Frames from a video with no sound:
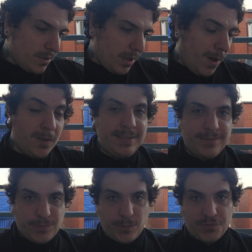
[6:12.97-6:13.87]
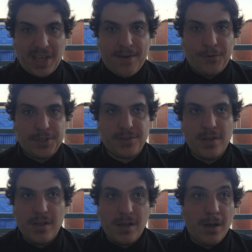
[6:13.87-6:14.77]
All those effort,
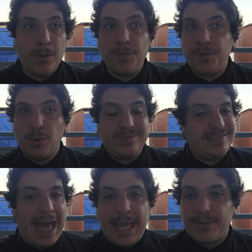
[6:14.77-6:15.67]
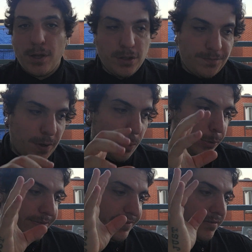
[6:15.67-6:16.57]
all of those diet, all of
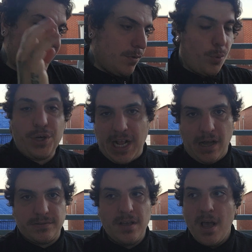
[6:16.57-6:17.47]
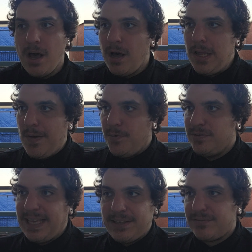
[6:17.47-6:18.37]
those workout, all of
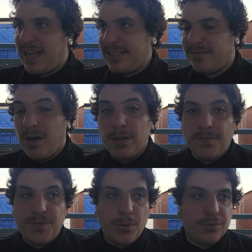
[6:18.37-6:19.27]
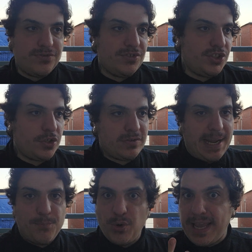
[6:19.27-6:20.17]
those exercise, all of those show that
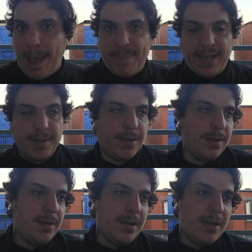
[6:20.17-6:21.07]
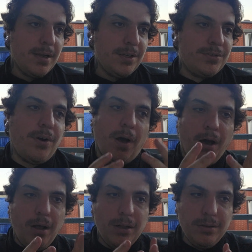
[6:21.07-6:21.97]
I'm recapping, they're
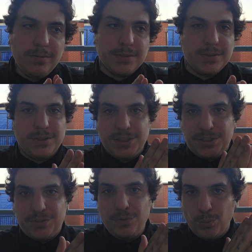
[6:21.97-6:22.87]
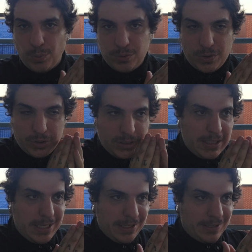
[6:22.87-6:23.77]
all too
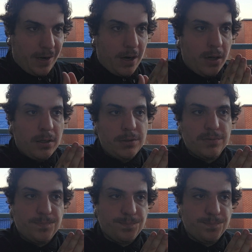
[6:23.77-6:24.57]
they're all